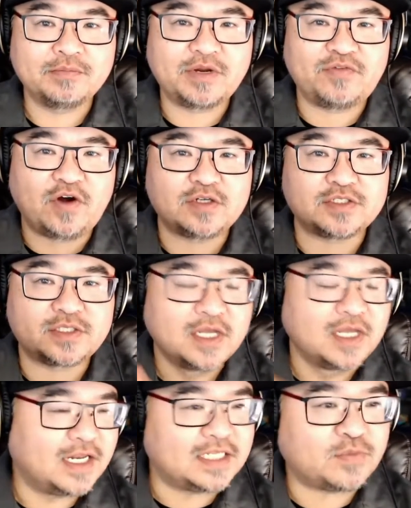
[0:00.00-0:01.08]
But first,
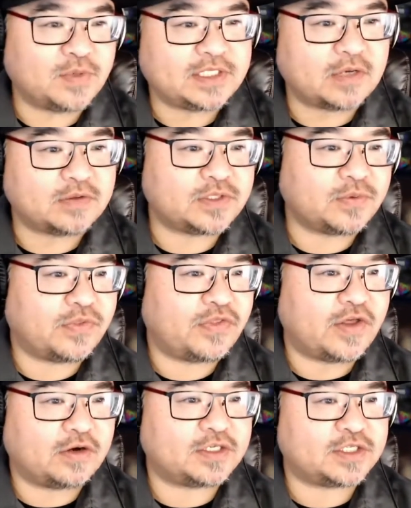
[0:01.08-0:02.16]
let's reach out to
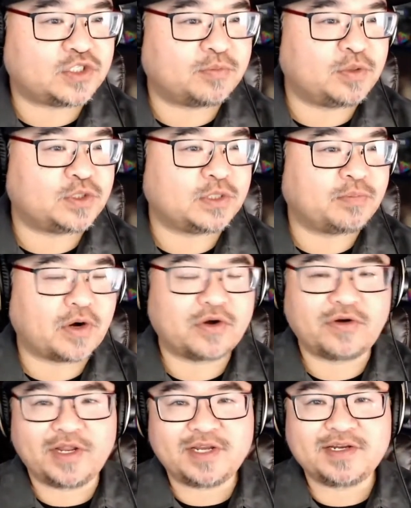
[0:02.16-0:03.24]
their distribution
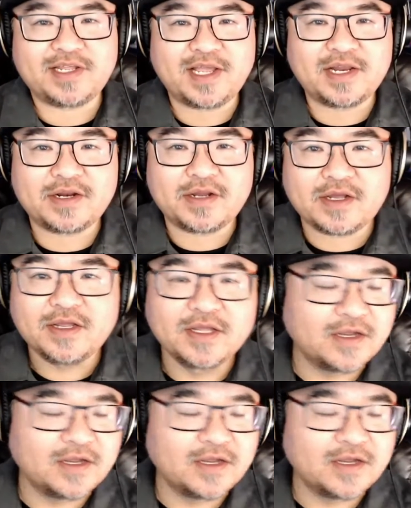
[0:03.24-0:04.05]
partner in Canada,